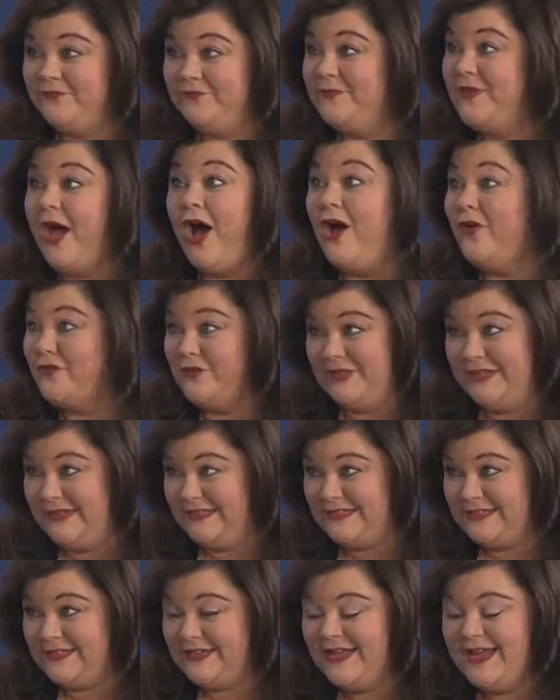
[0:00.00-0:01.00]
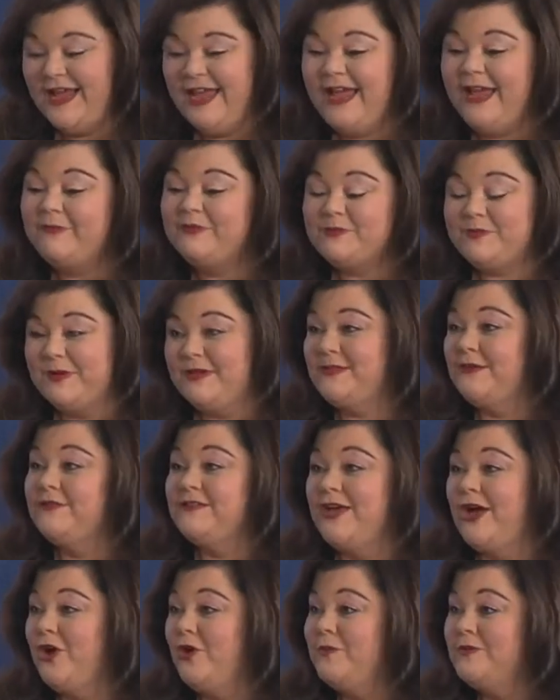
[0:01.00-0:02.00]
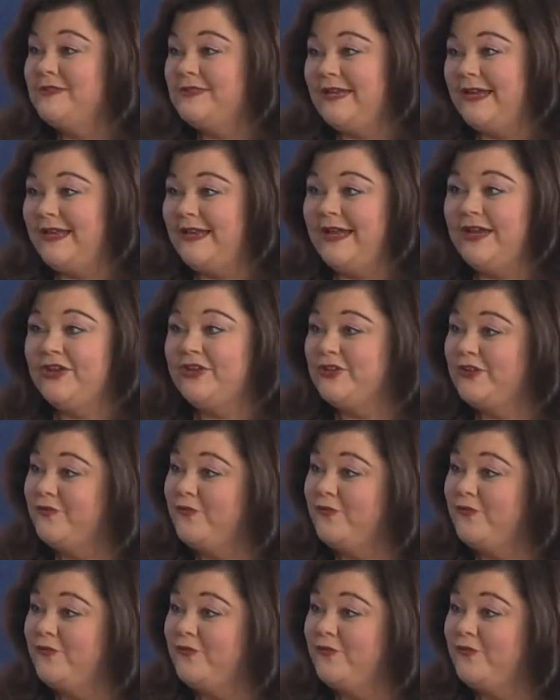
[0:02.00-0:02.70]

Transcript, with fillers: novelist. It was because I was homesick and I couldn't